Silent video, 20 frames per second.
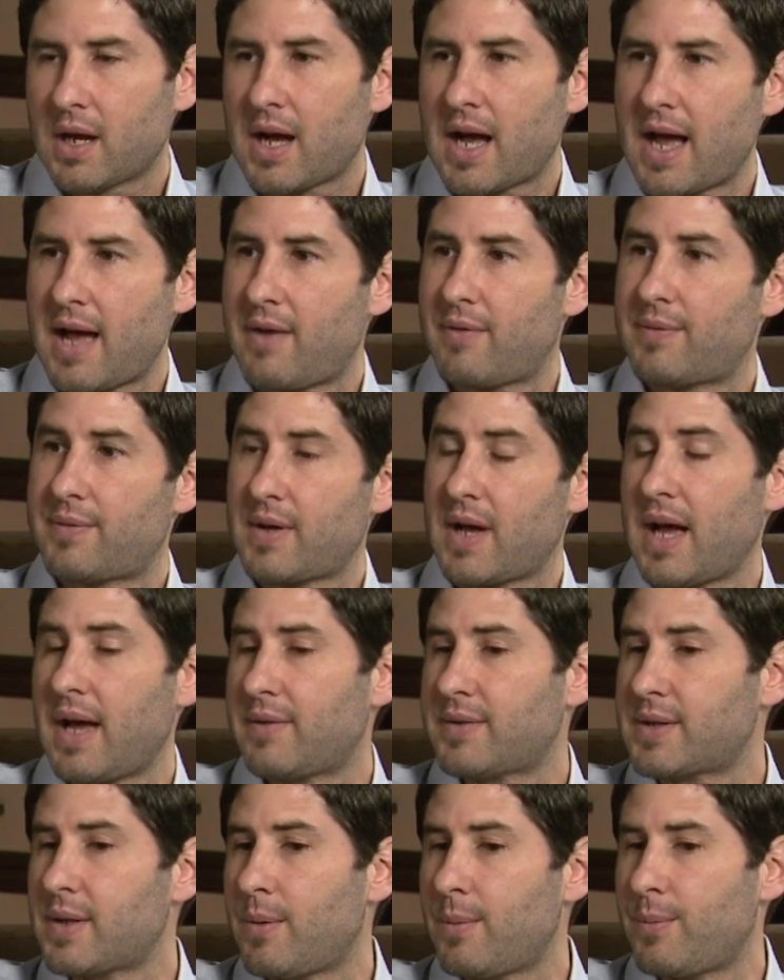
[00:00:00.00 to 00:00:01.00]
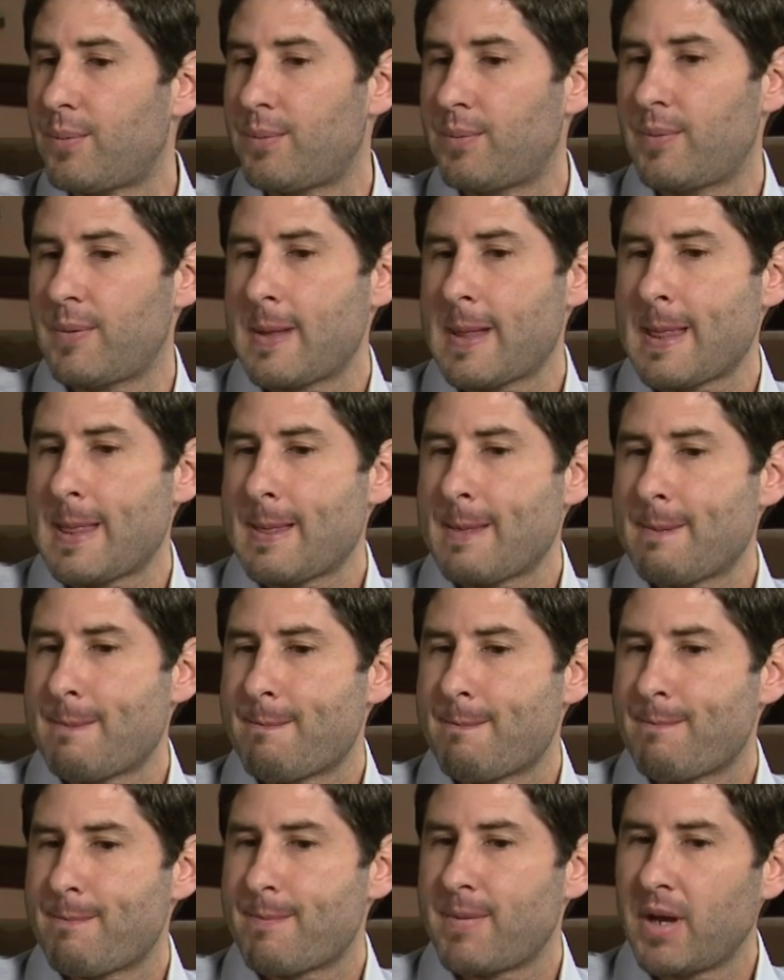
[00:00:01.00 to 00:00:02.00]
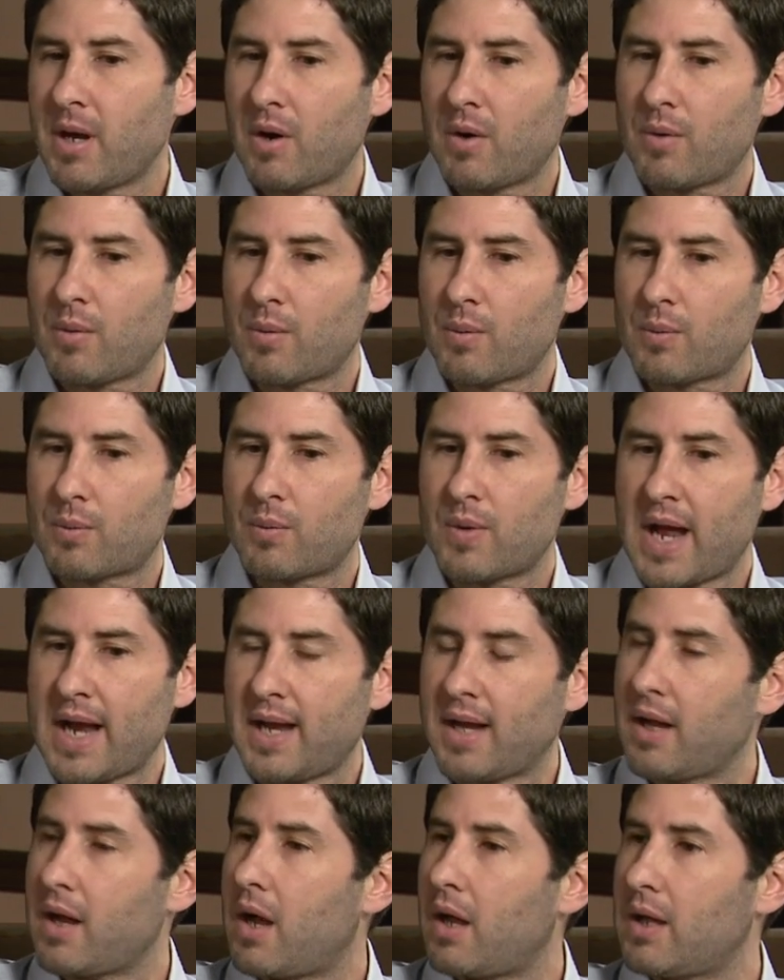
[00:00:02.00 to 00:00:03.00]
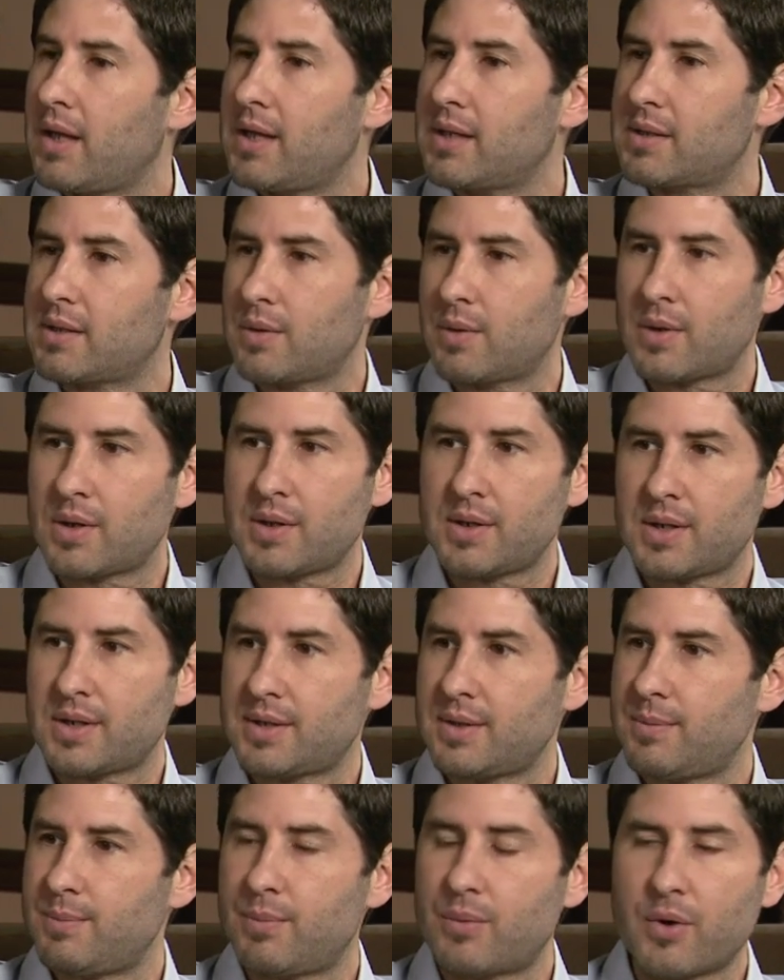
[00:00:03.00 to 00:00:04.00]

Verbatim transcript: I have I have some, you know, writing colleagues who are just